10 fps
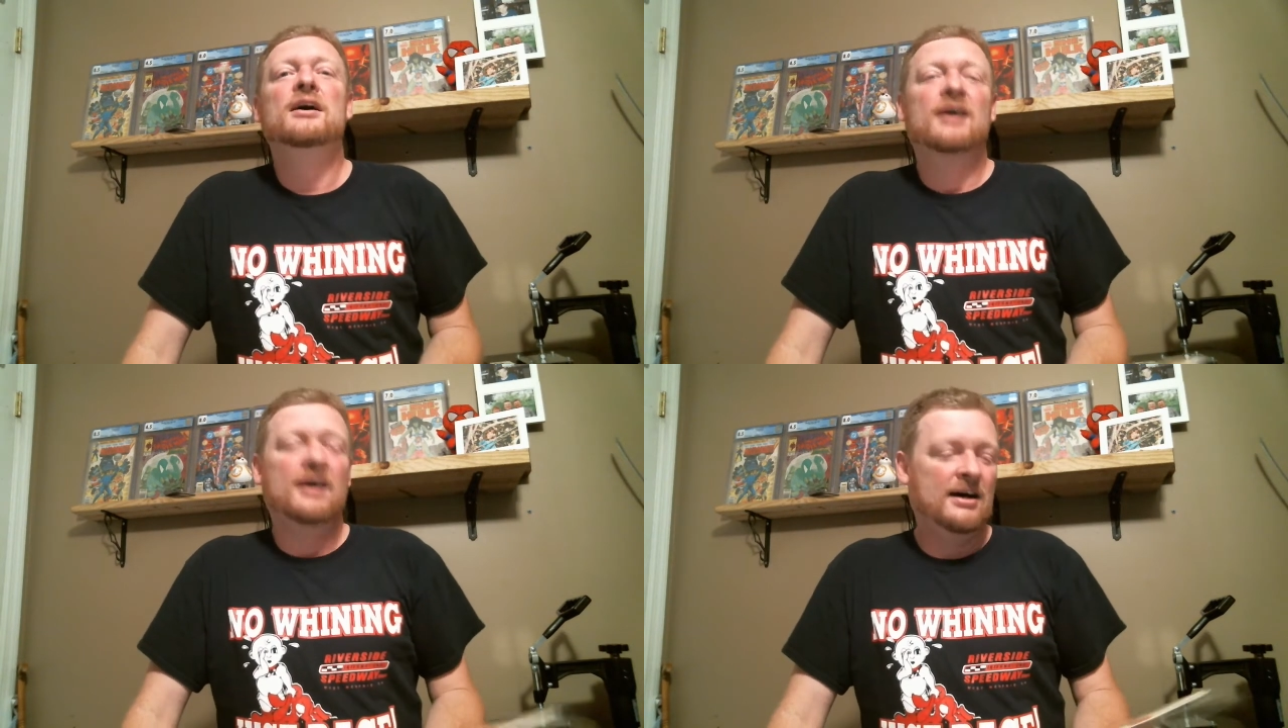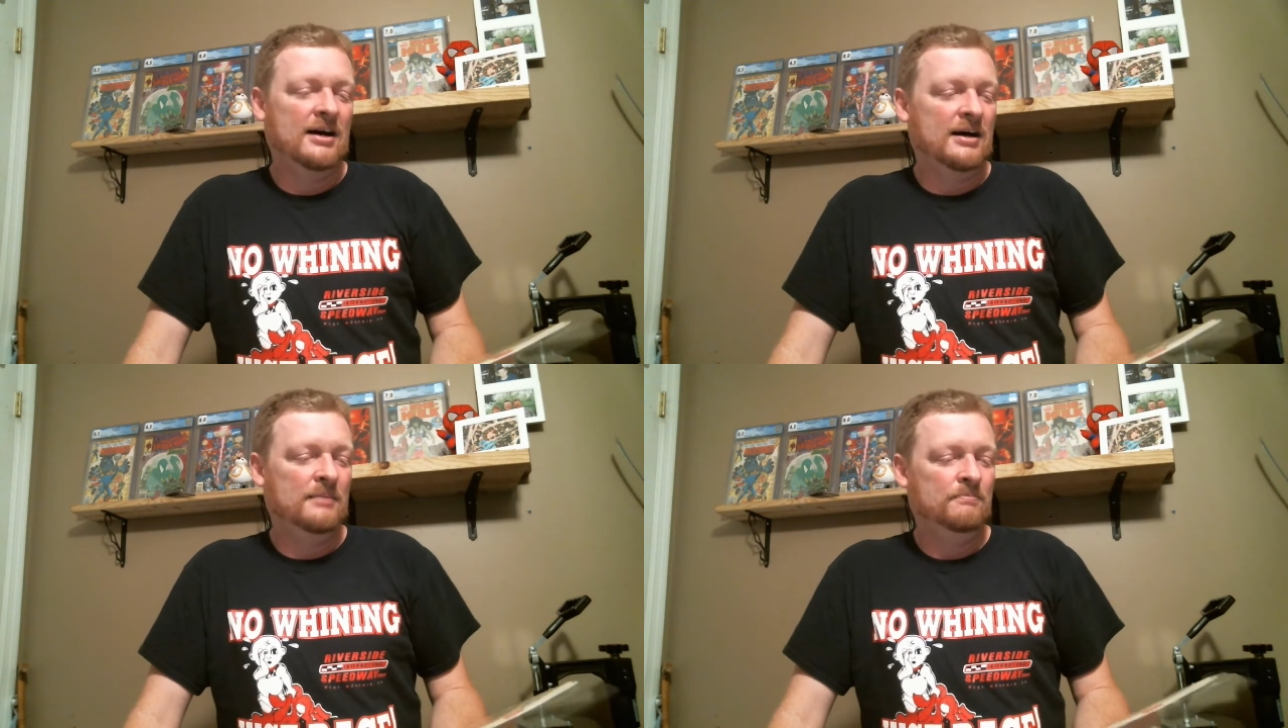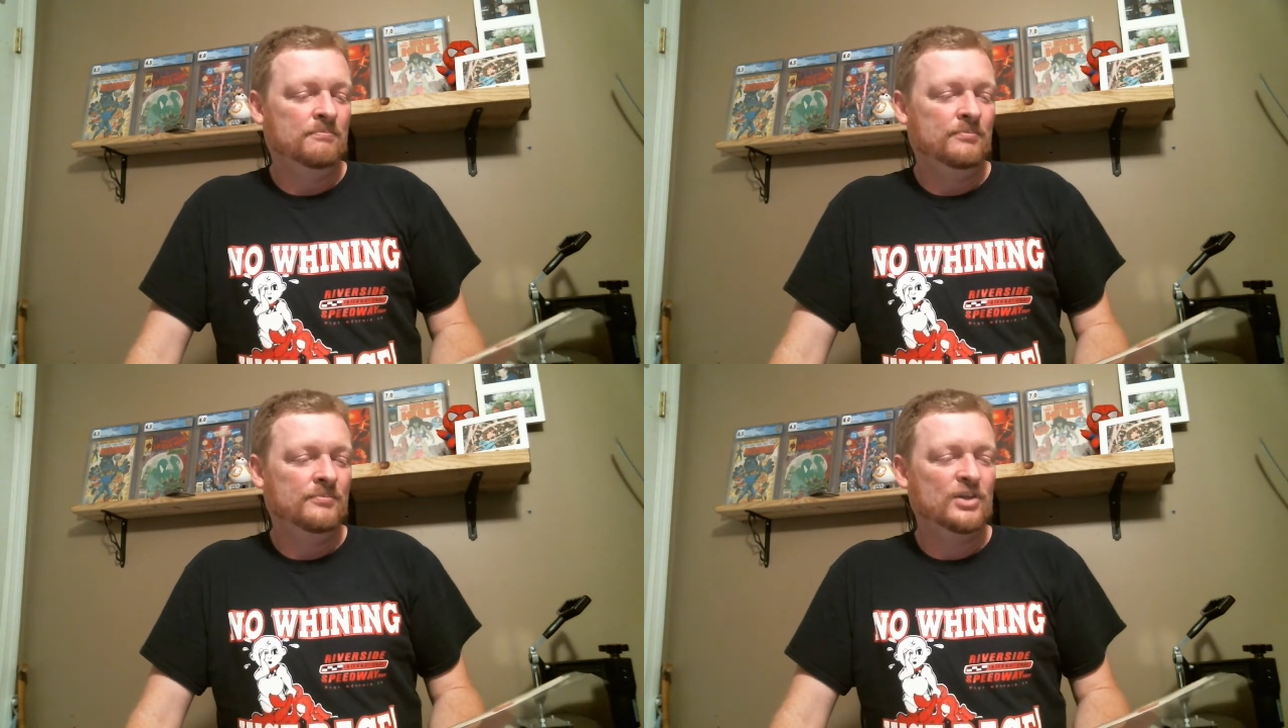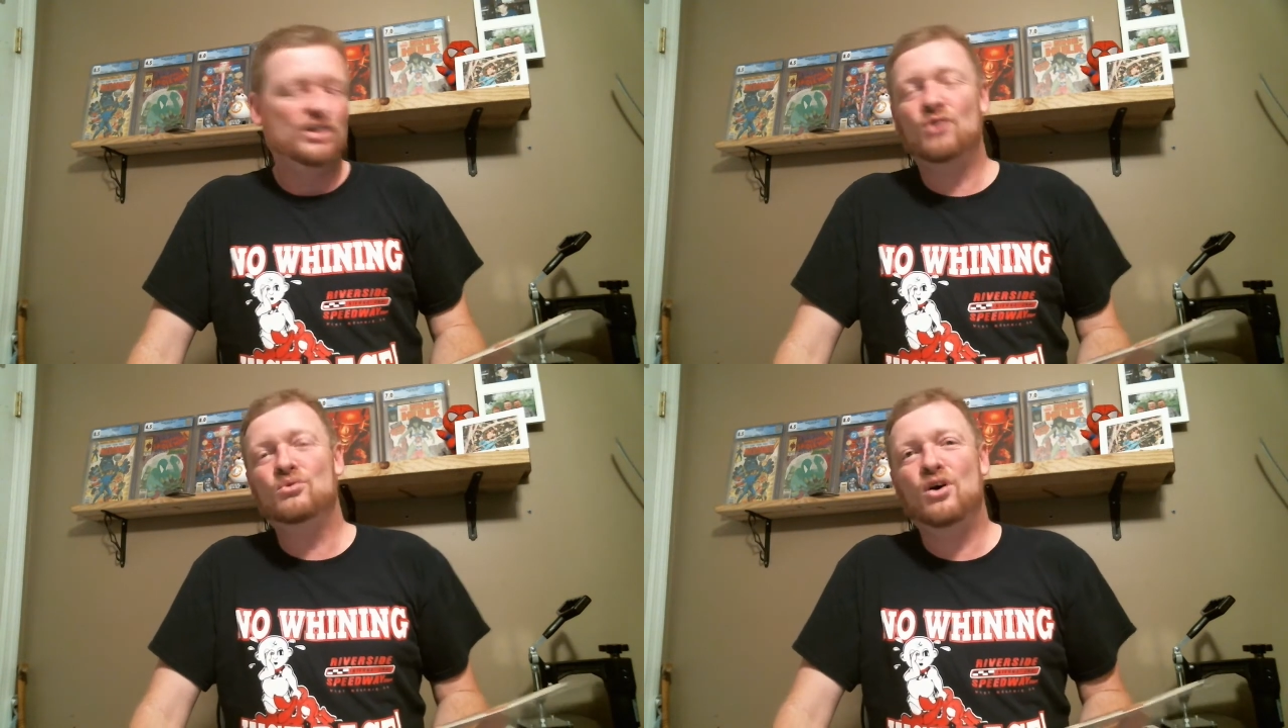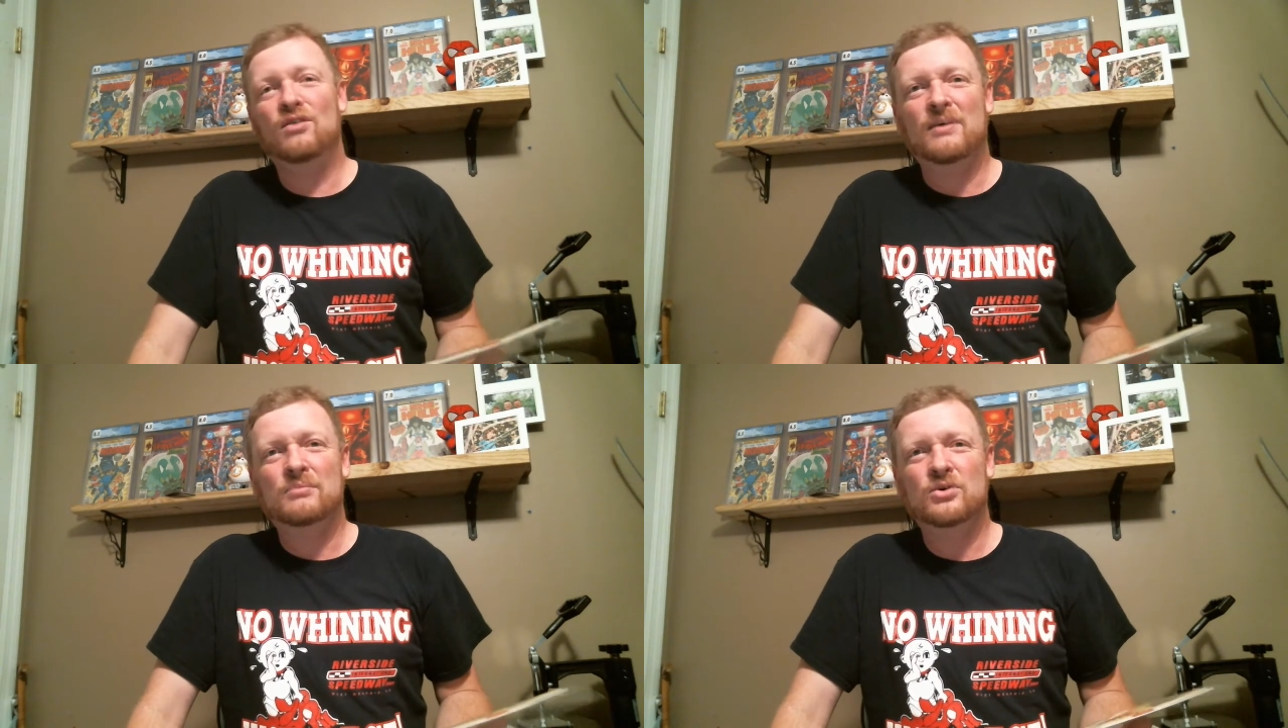don't know
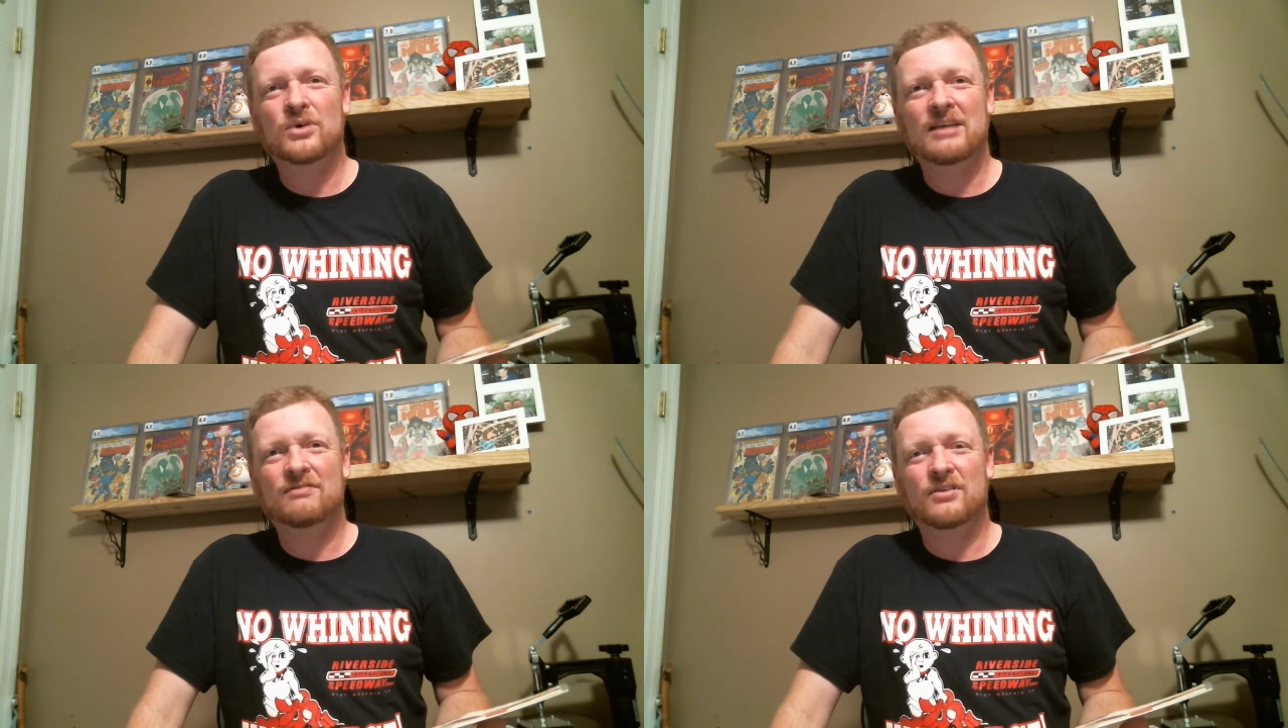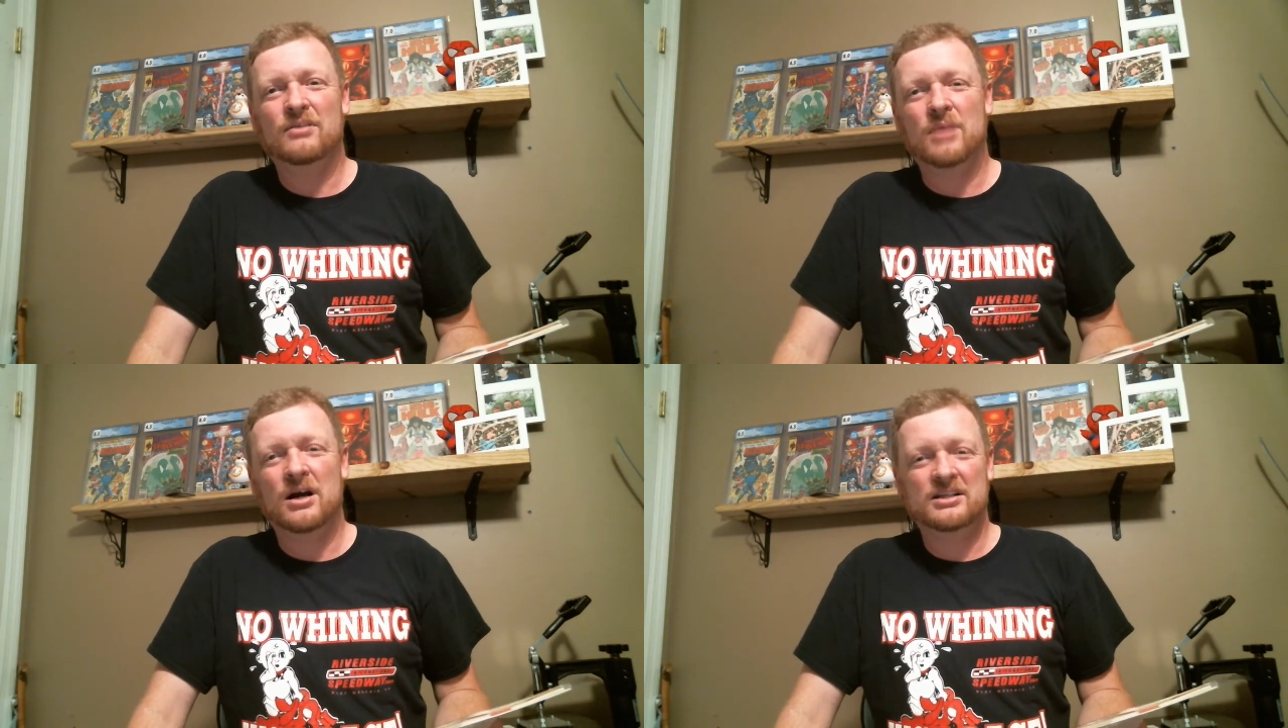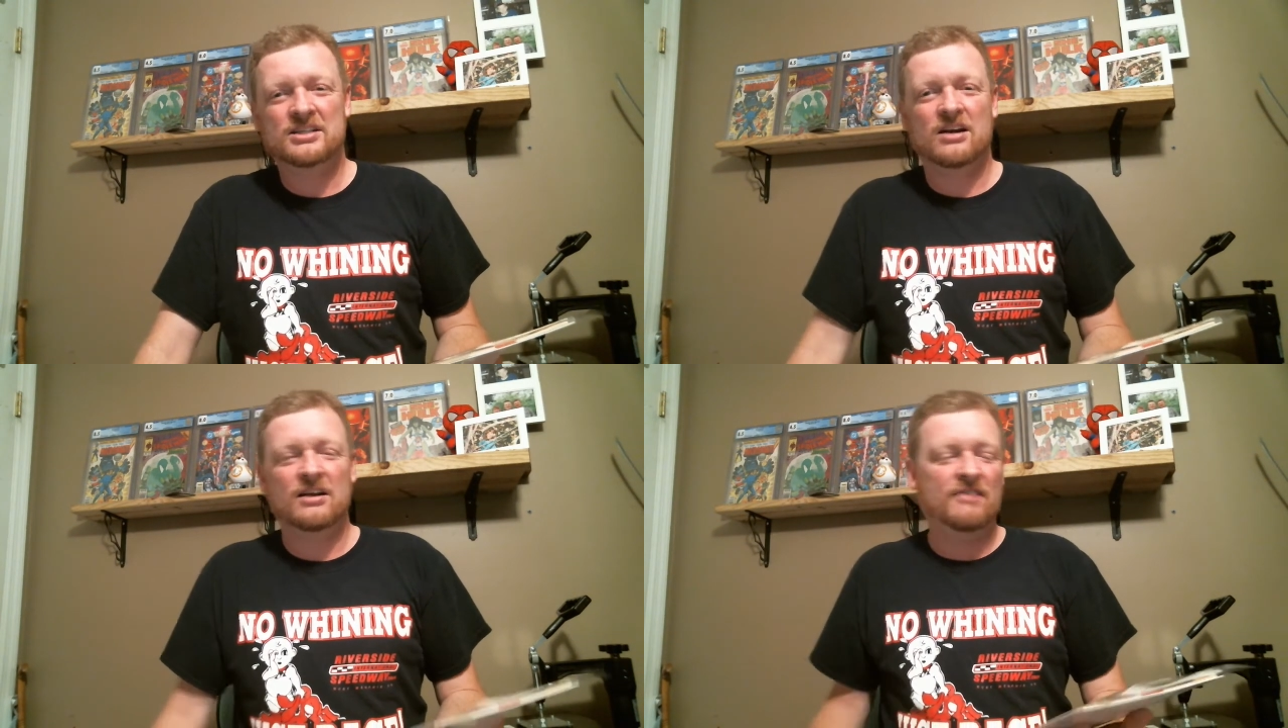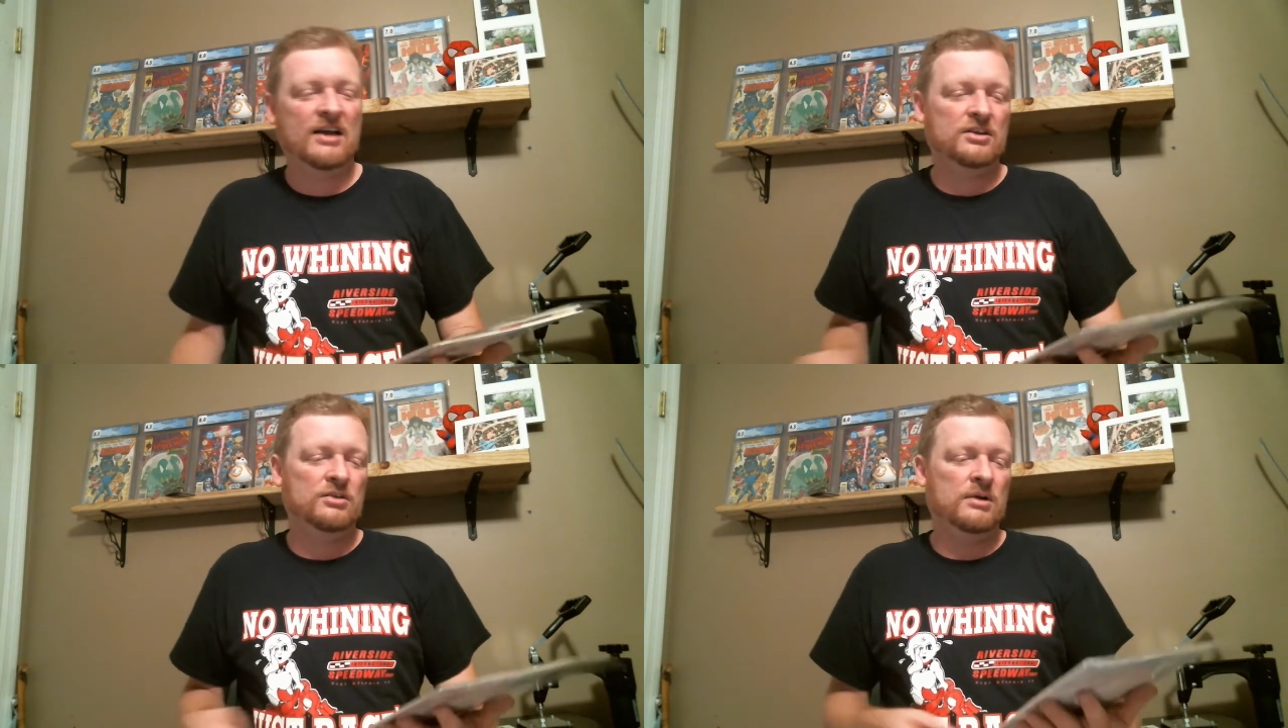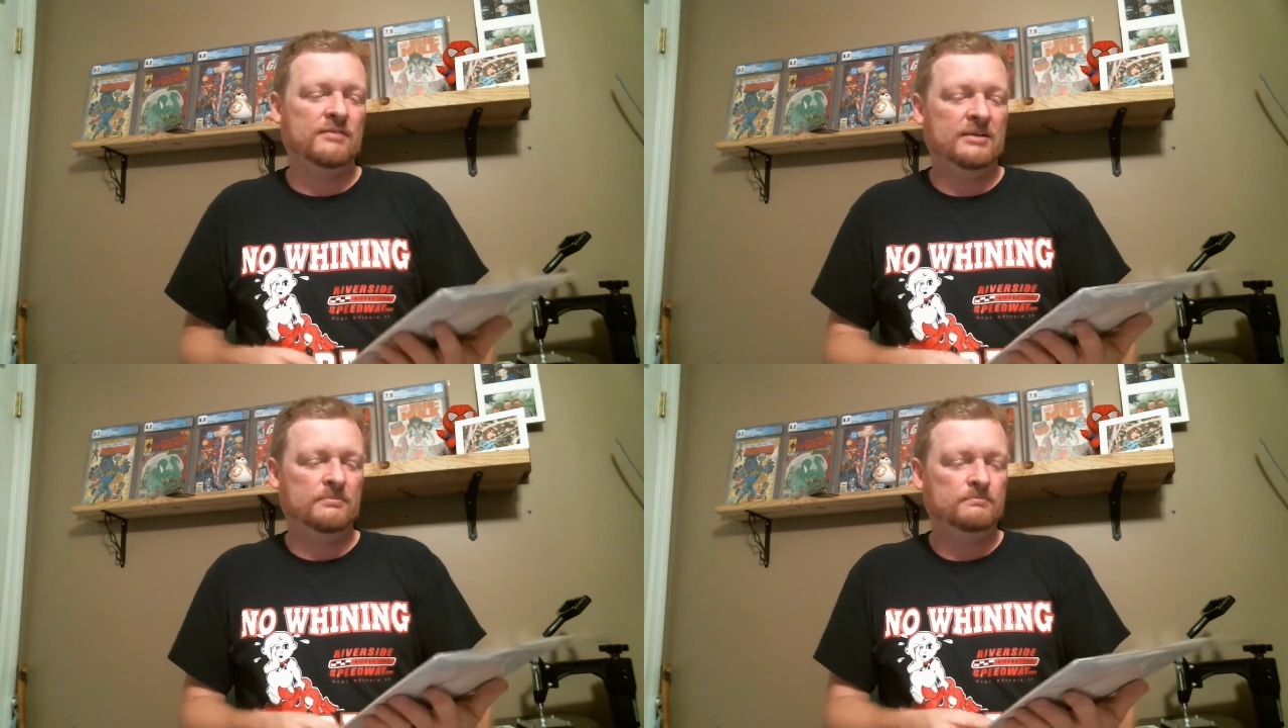if I'm doing it for the monetary value of
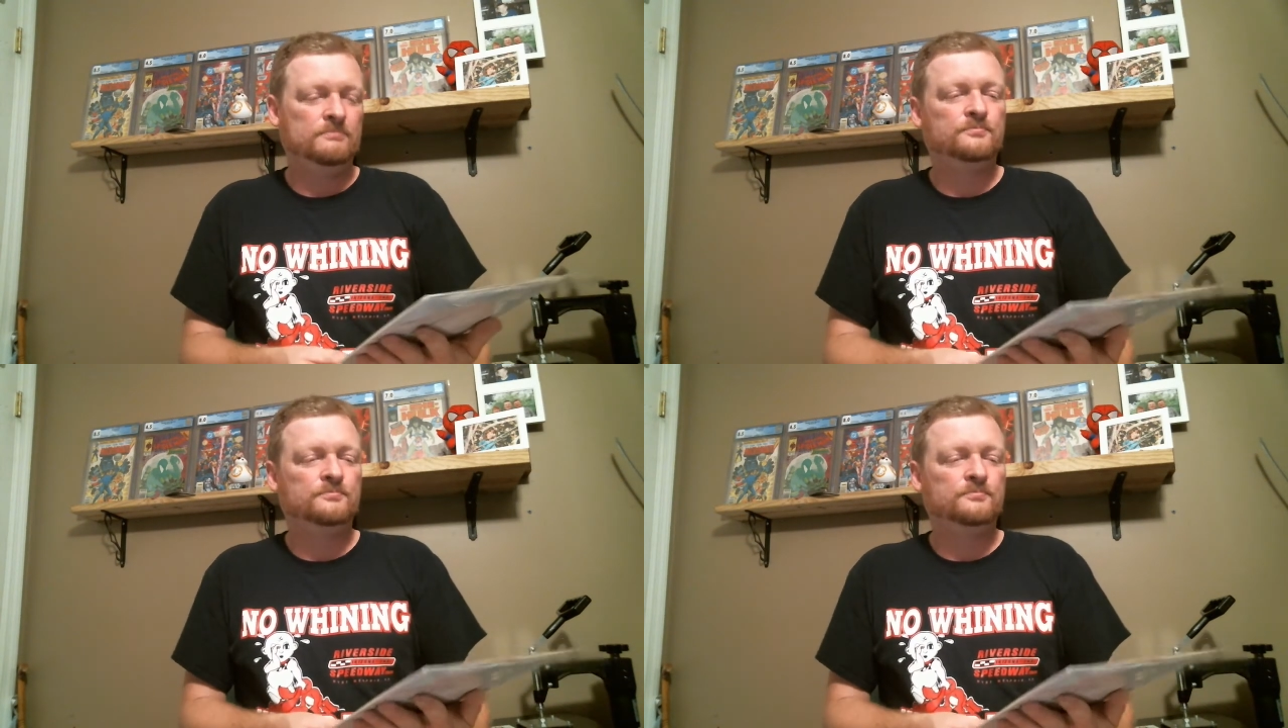it,